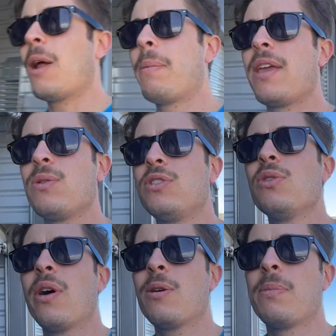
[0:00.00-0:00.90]
I'll pay you
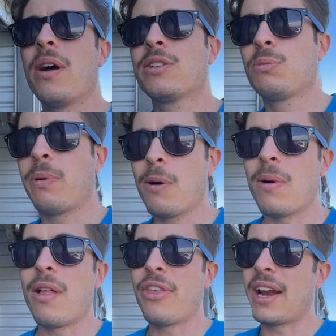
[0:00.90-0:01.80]
$200 per
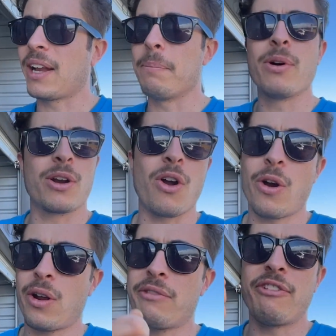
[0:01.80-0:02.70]
month and I can put a
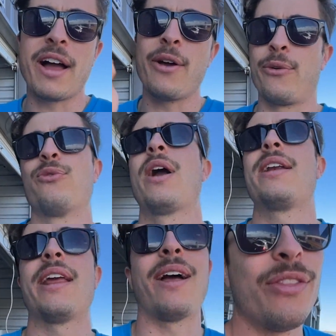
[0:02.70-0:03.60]
card on file right
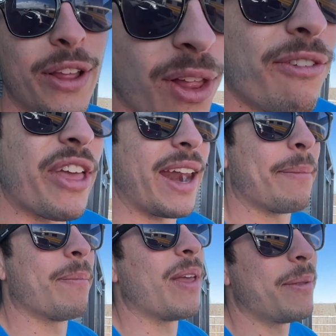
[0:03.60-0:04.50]
now. They love
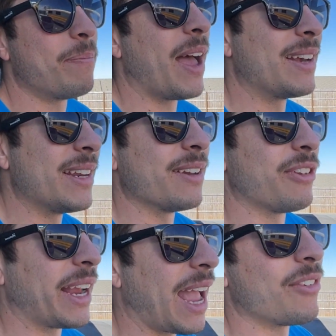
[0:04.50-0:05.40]
that idea of
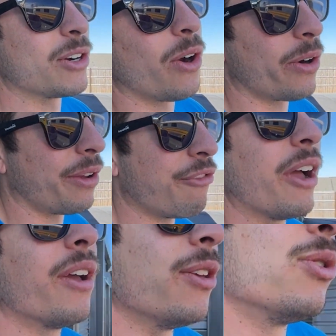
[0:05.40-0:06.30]
like having a card on
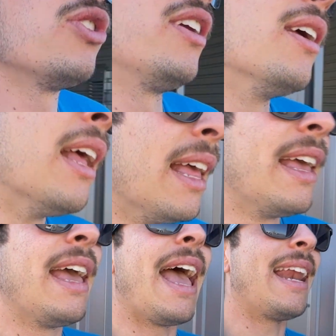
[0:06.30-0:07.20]
file. Usually
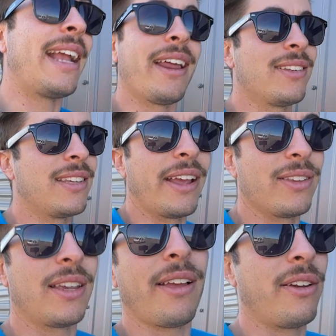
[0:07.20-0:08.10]
any kind of sales,
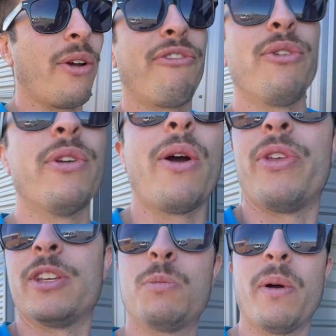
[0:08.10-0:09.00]
I don't know if you know
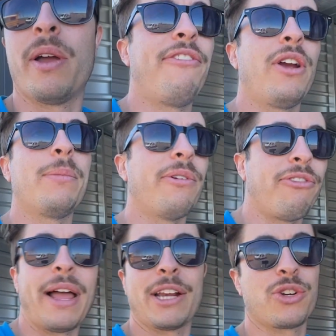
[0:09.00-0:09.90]
this, but if you're able to
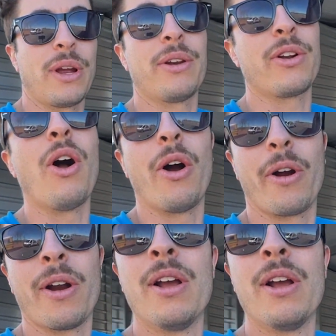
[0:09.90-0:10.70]
flash around a card